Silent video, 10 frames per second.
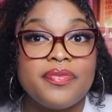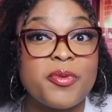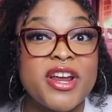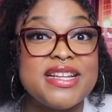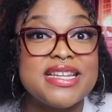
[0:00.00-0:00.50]

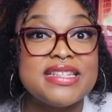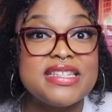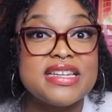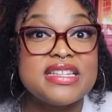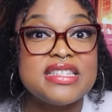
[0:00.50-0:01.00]

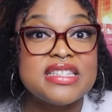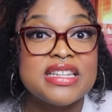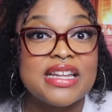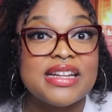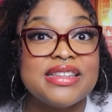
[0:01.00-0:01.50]
pretenses
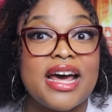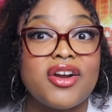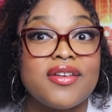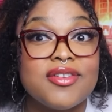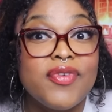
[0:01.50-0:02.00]
that
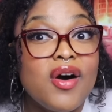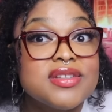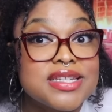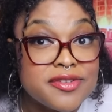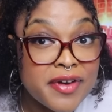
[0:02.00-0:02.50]
are
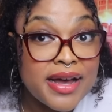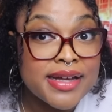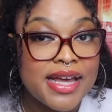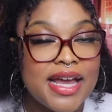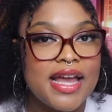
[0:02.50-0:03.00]
false as
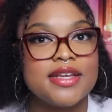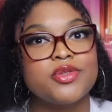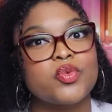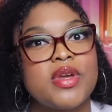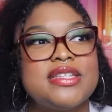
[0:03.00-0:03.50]
fuck
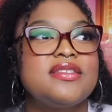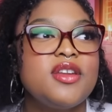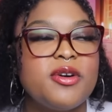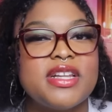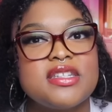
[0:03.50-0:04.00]
is
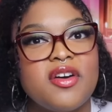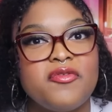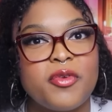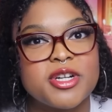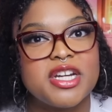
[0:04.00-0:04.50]
that's an
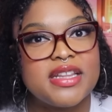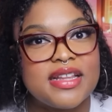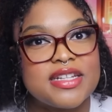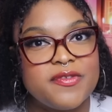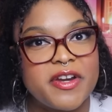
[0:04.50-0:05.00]
unfortunate
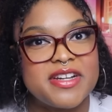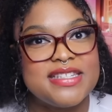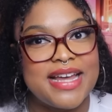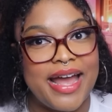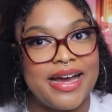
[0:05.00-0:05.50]
thing. That's very
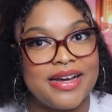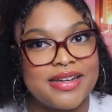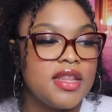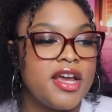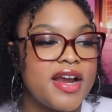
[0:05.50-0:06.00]

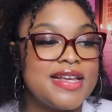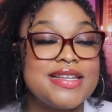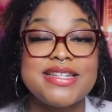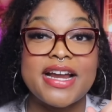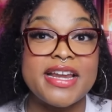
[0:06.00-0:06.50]
sad. There is
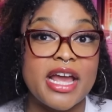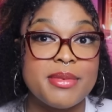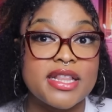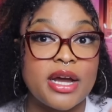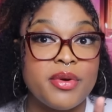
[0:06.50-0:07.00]
a
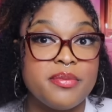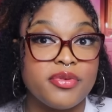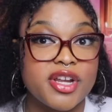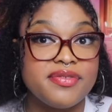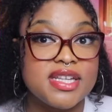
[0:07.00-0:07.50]
dynamic that we
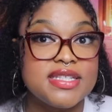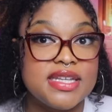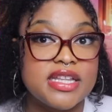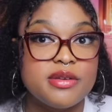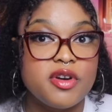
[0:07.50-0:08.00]
briefly
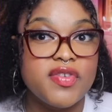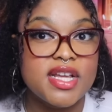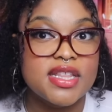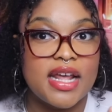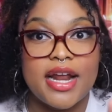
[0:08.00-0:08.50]
see in the
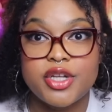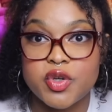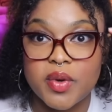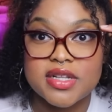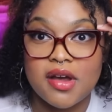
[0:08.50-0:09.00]
movie that I
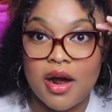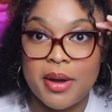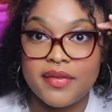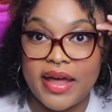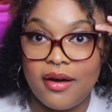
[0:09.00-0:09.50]
do want to talk
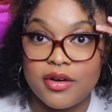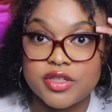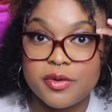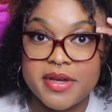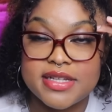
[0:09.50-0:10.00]
about that
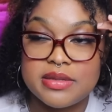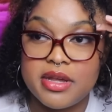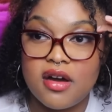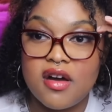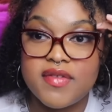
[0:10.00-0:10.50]
also pissed
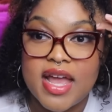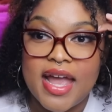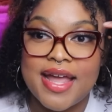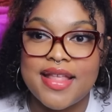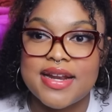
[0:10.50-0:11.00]
me off,
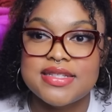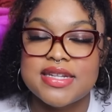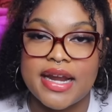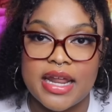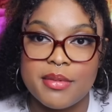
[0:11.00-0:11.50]
and that is the
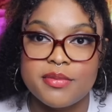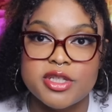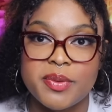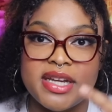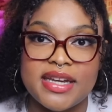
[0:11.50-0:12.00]
dynamic
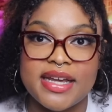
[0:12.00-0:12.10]
between